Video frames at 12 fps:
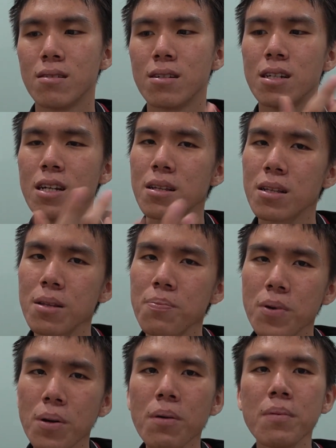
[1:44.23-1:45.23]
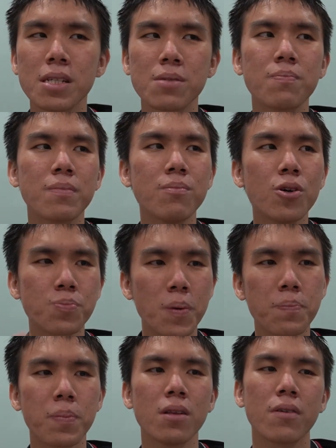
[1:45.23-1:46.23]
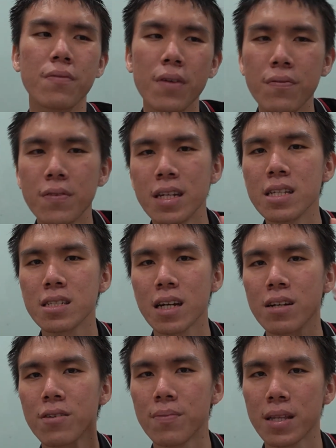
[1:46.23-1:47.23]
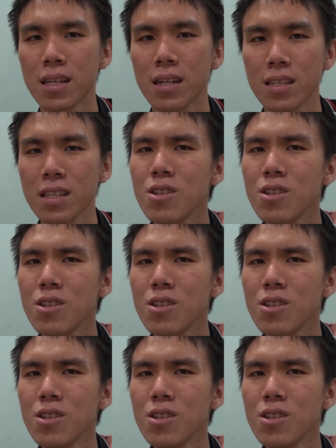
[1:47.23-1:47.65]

the problem is most people with this kind of mentality,